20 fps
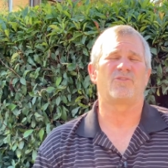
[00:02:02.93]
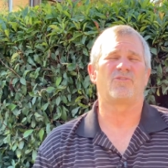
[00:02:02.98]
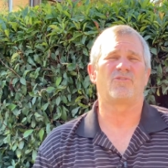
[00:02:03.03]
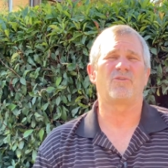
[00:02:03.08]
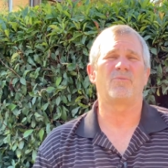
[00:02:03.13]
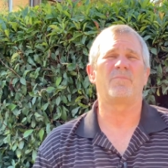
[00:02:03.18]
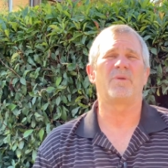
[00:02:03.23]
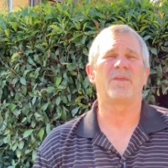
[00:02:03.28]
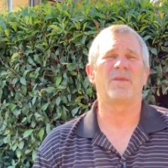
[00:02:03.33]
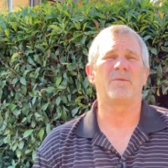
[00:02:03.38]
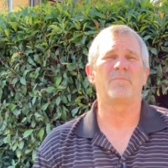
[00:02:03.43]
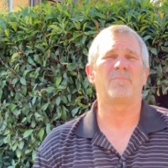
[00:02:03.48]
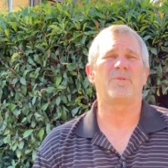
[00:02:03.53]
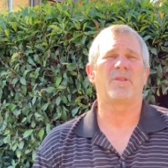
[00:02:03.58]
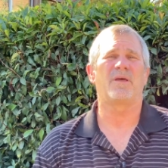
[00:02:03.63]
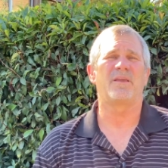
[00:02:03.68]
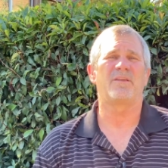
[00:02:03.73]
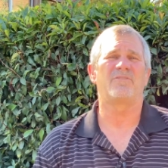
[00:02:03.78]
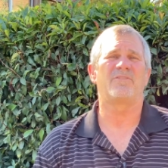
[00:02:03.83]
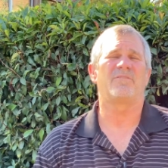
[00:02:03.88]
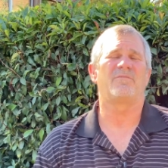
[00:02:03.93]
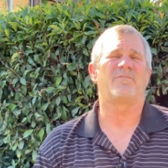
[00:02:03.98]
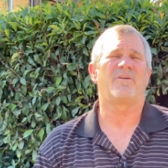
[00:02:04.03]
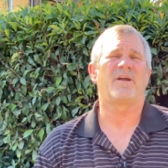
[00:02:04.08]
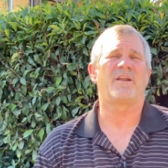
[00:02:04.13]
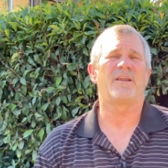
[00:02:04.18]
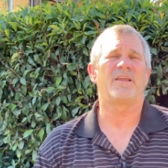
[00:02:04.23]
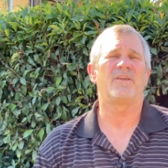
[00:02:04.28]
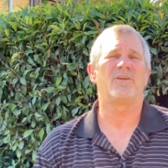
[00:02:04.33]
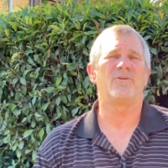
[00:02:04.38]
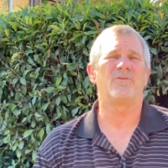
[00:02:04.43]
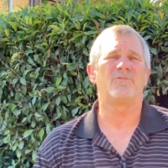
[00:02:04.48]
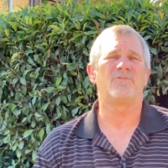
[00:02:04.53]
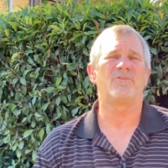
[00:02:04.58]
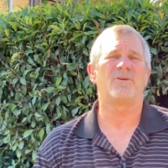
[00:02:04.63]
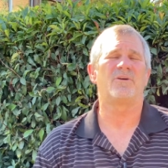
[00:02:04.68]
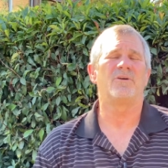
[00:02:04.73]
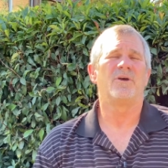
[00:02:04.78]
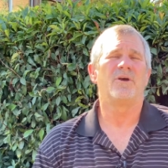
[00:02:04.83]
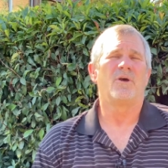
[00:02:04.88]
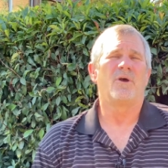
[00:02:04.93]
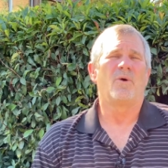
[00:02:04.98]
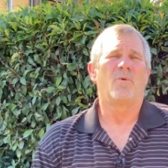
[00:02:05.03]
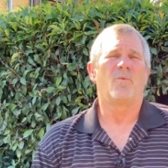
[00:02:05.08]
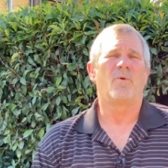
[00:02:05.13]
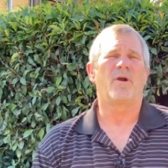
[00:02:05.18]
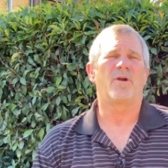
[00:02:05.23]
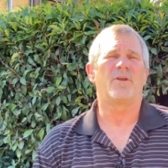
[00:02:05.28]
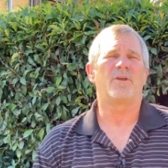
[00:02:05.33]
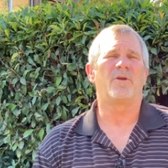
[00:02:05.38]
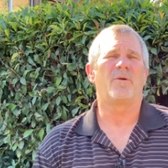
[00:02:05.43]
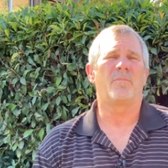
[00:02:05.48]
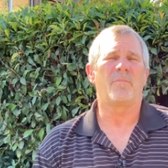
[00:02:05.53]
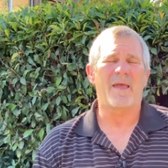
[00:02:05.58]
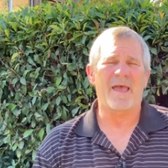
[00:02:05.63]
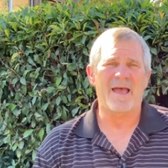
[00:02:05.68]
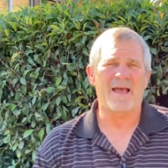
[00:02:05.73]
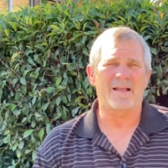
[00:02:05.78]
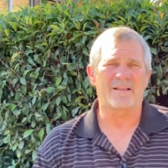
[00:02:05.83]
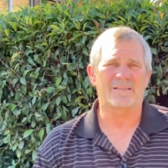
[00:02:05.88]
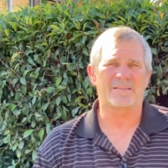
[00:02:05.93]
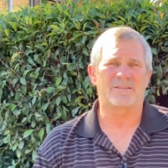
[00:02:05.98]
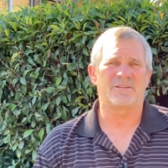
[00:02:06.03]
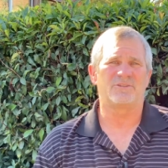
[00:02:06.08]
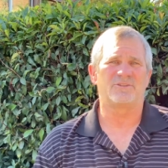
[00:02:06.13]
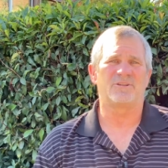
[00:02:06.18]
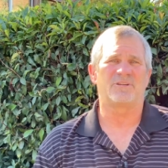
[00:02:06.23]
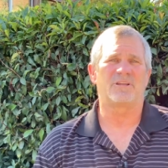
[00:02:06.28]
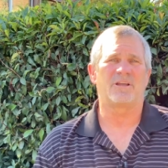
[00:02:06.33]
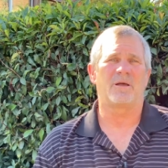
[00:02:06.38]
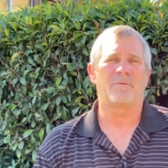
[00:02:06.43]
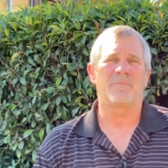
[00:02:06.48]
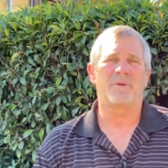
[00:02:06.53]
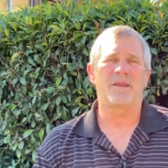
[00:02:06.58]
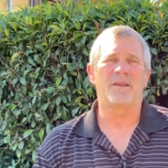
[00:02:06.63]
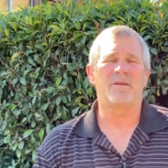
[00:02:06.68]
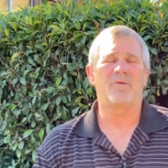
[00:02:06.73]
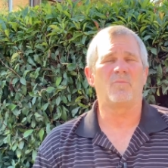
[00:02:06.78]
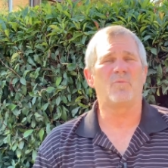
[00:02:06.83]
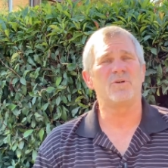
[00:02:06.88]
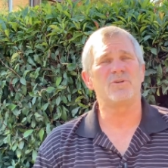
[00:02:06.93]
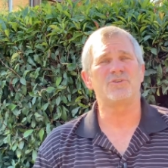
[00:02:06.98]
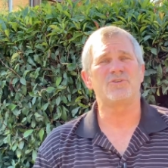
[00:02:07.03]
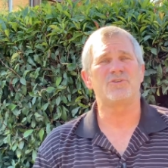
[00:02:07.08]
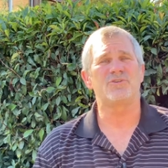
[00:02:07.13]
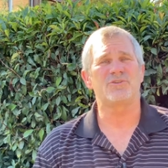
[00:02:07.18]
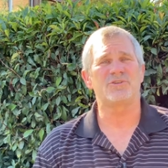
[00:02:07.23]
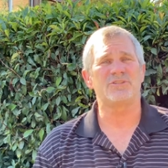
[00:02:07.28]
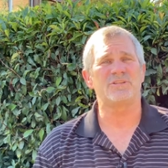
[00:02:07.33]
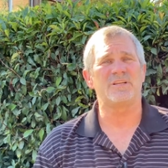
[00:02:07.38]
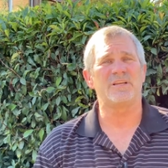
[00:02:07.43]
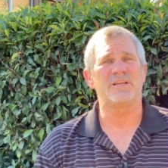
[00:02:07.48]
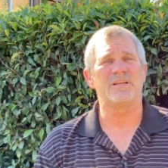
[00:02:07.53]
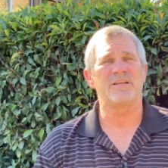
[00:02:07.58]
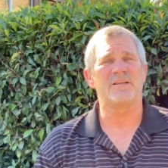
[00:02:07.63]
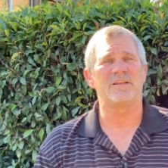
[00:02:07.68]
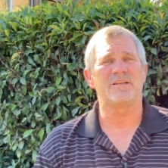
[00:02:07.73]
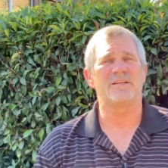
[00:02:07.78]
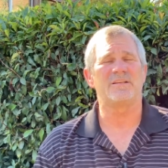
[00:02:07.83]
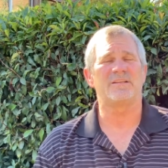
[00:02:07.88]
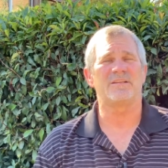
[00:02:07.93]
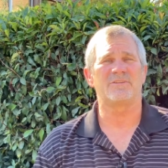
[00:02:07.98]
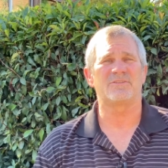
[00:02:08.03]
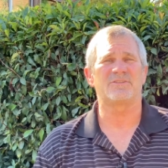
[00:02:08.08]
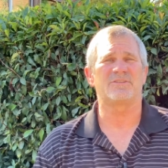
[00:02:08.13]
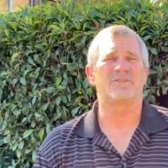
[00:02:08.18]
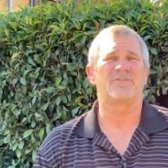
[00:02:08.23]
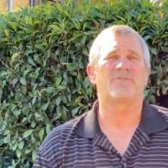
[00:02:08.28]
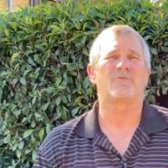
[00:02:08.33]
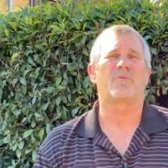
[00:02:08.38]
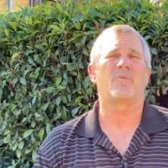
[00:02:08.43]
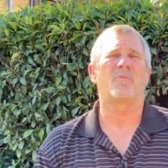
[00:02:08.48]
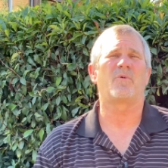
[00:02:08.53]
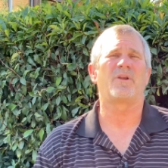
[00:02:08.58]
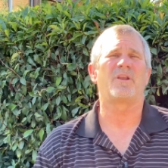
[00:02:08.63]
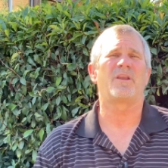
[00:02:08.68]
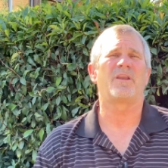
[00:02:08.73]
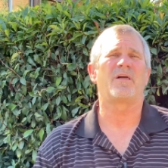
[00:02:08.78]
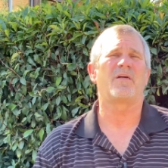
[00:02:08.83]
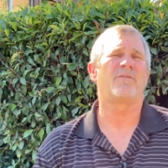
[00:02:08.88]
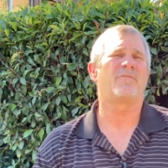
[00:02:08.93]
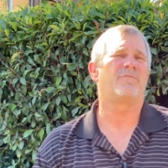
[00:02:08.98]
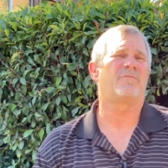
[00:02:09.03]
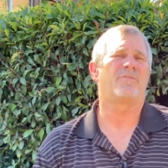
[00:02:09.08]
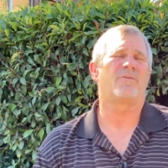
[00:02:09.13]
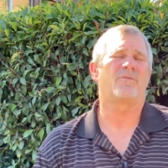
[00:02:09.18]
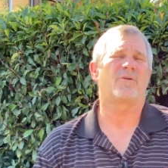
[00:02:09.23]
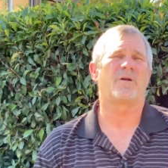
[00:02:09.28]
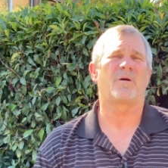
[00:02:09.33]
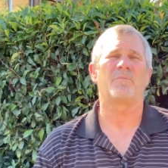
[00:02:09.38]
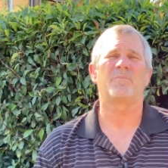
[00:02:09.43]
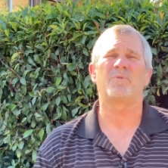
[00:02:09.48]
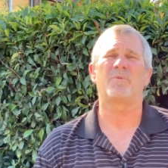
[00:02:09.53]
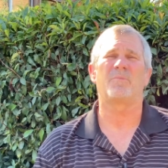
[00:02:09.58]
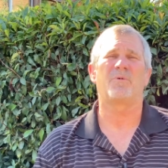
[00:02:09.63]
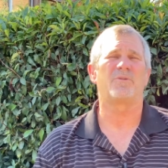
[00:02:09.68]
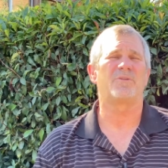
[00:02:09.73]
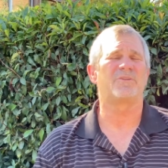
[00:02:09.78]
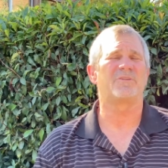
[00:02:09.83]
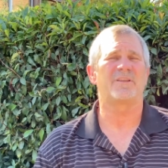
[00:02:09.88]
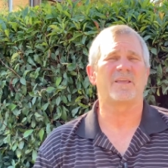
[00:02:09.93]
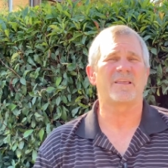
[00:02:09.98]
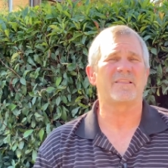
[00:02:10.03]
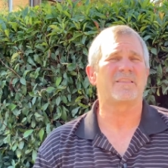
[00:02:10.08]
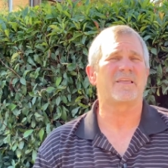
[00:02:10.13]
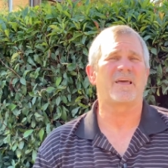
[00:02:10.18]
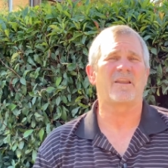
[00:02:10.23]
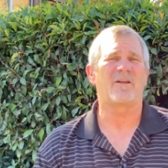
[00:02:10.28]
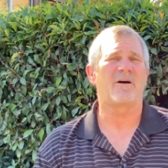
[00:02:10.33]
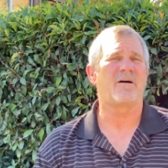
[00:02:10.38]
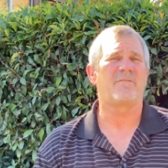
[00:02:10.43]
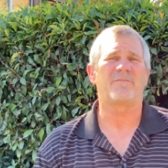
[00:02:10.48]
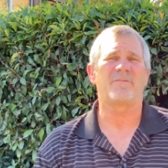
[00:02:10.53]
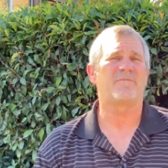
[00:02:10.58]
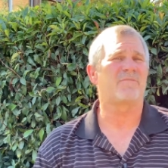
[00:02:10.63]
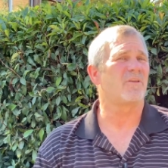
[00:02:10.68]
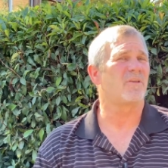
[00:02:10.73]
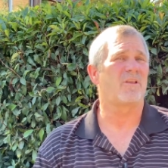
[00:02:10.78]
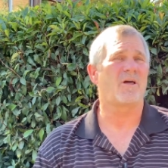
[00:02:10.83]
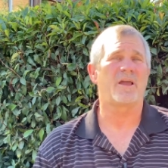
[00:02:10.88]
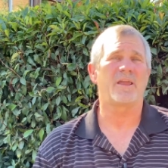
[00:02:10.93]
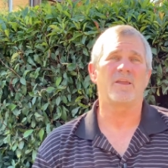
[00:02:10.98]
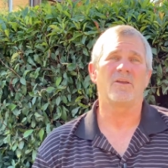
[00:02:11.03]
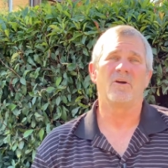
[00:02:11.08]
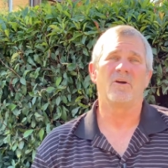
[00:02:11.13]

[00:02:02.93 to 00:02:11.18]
will be in place, inviting you to wear your mask as you come in. And once you're seated and distance from one another, feel comfortable to take that off if you like